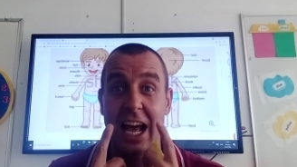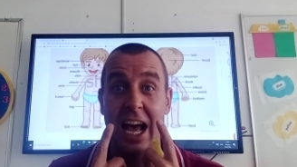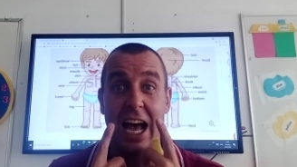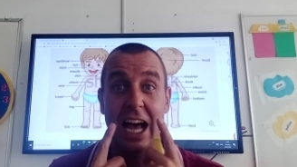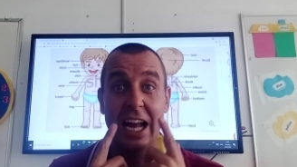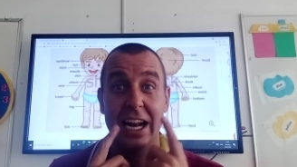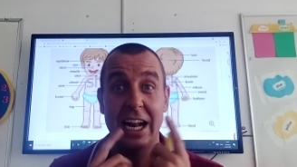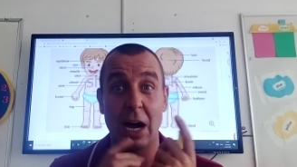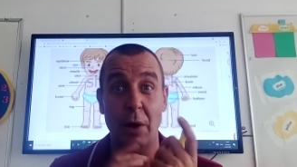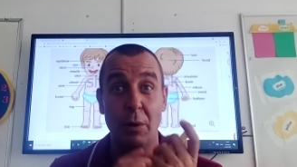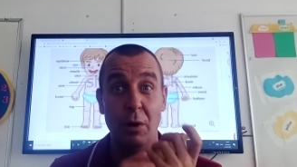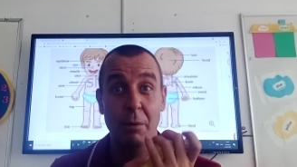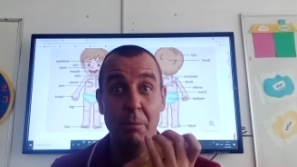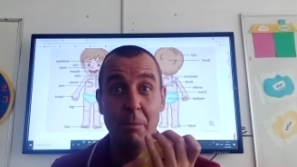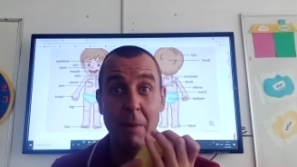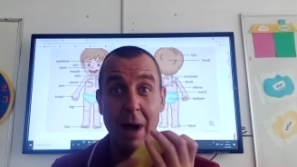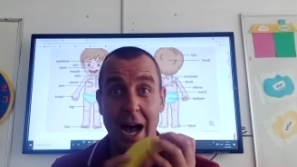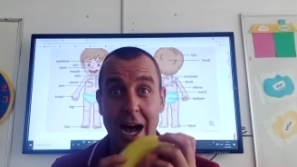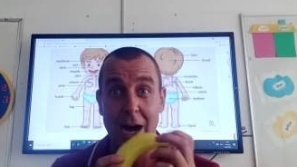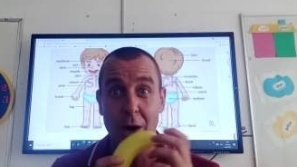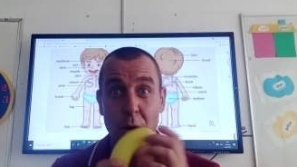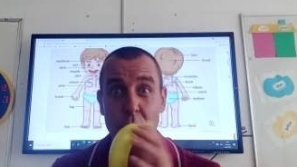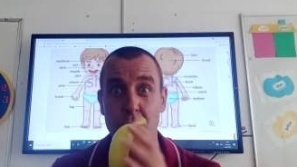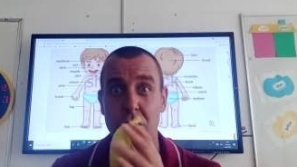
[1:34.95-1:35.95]
and our
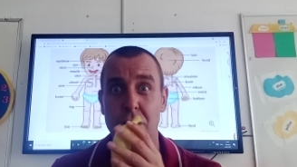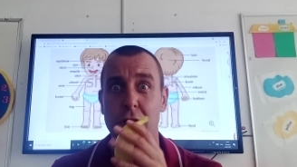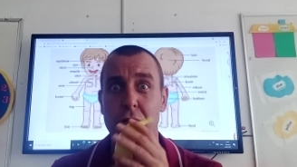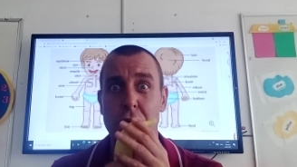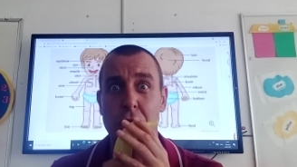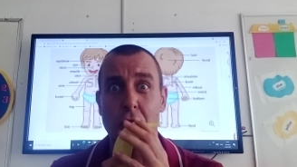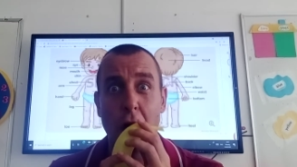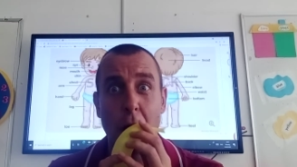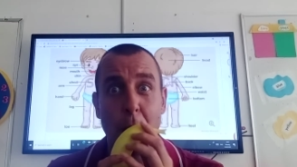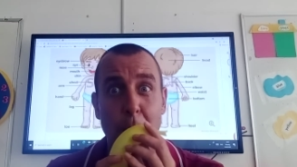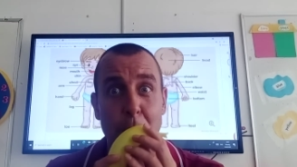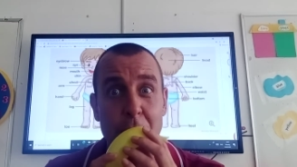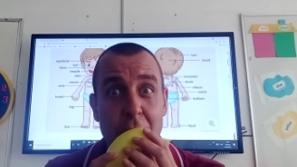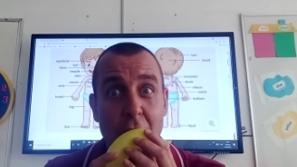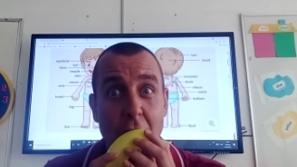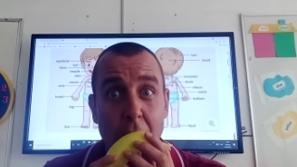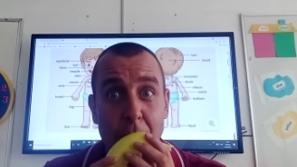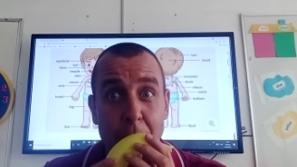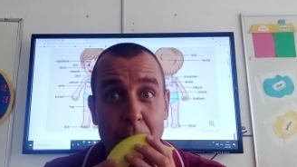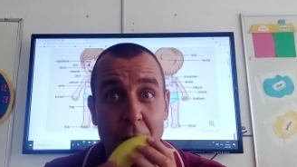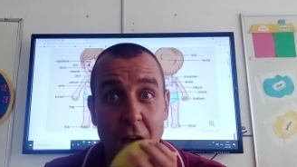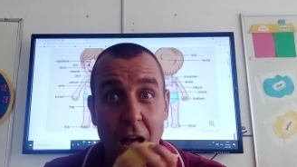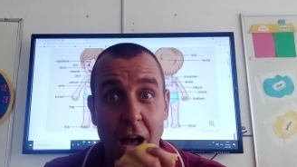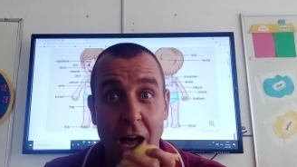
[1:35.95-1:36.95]
mouth, yum,
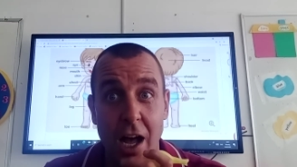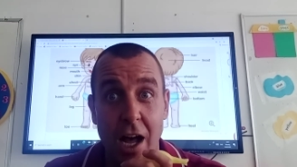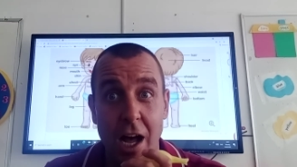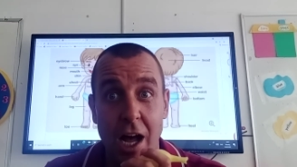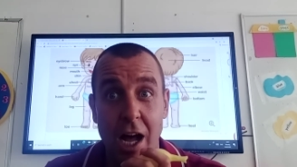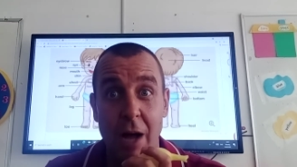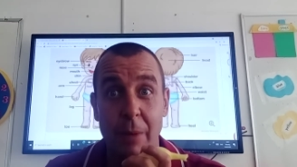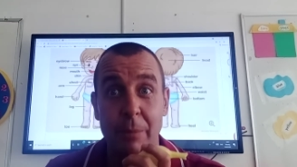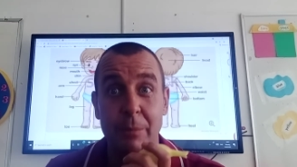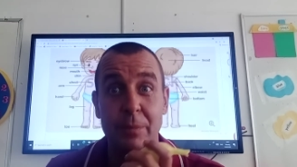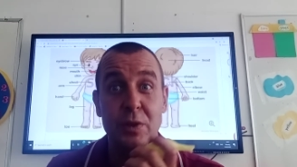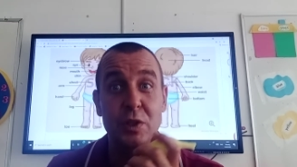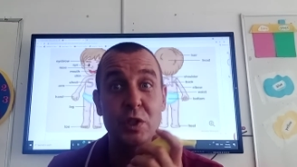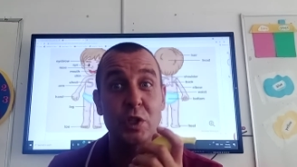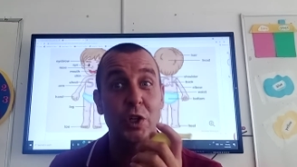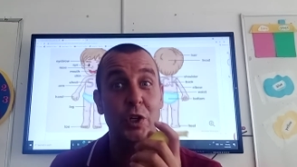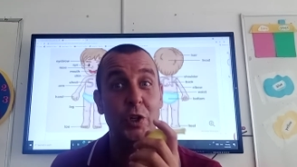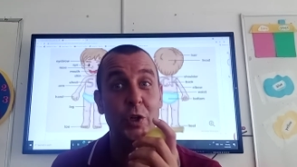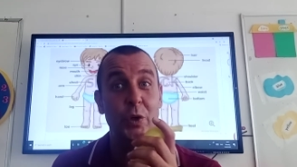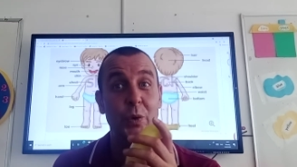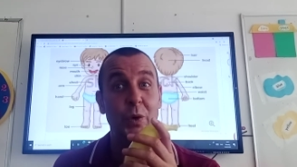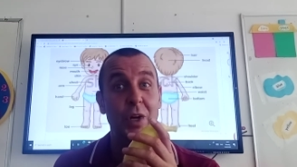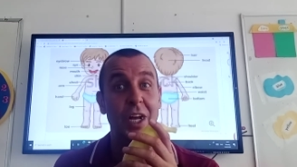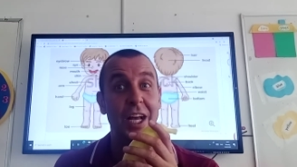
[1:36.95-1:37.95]
yum, yum,
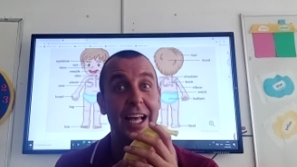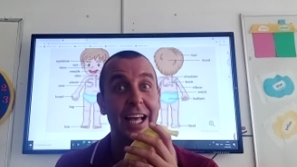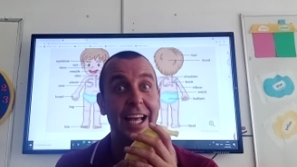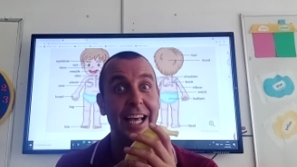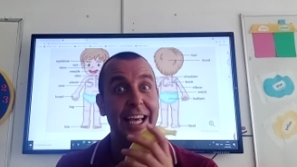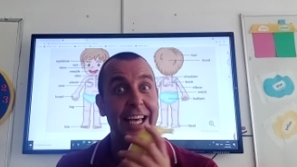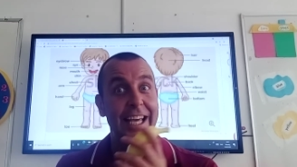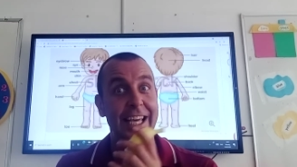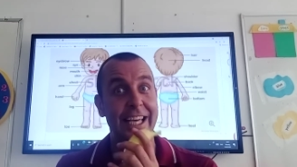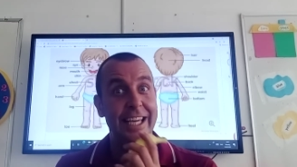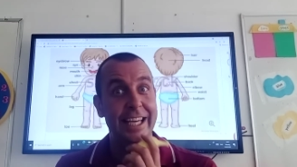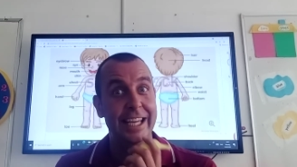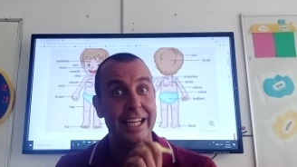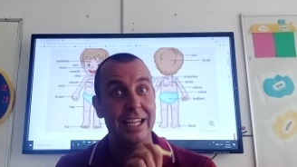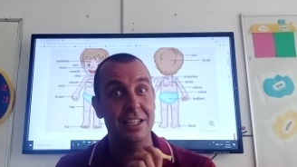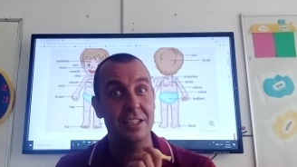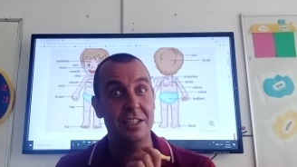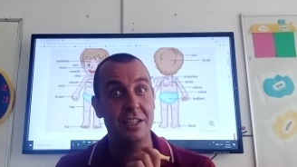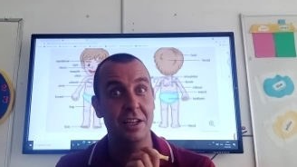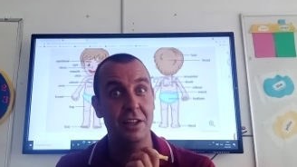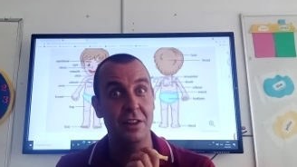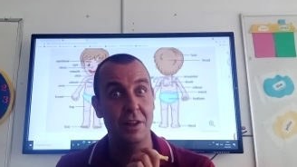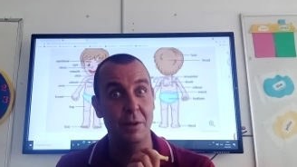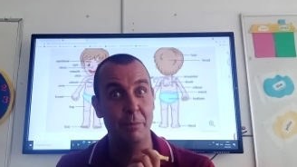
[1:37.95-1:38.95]
to eat
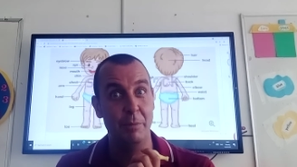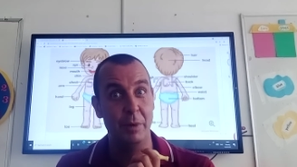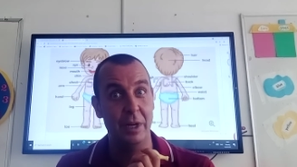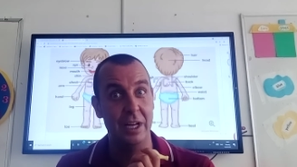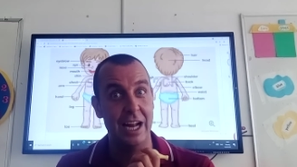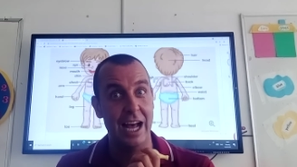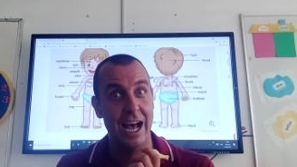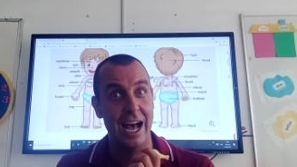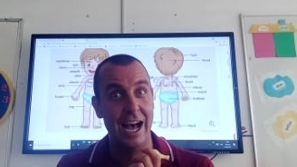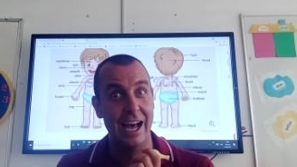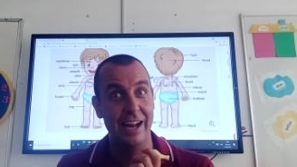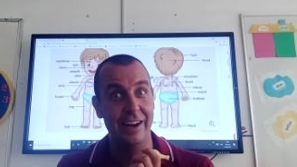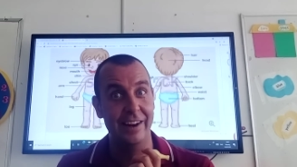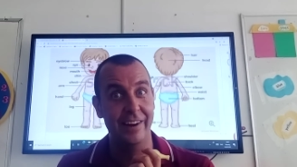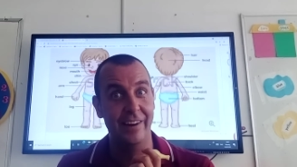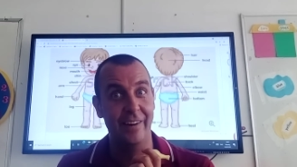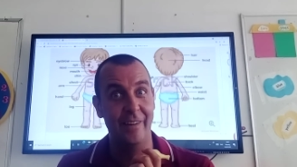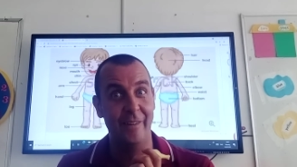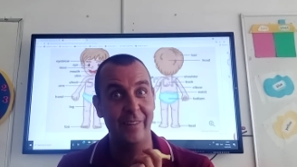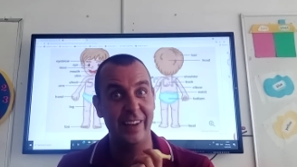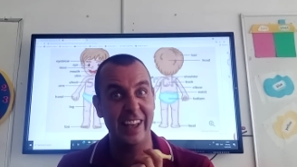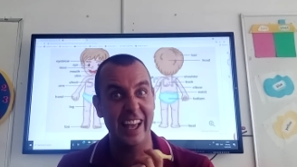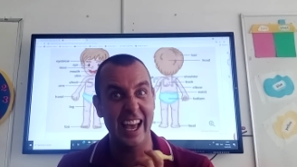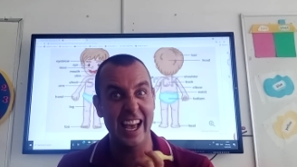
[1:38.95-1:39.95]
the
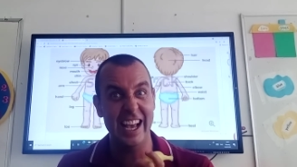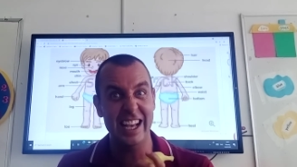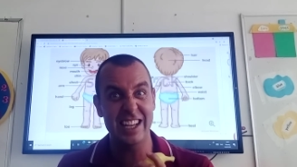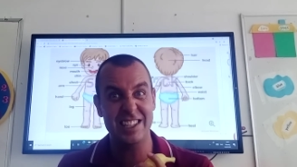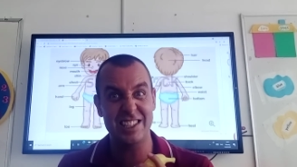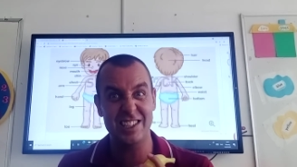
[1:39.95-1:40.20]
banana, okay?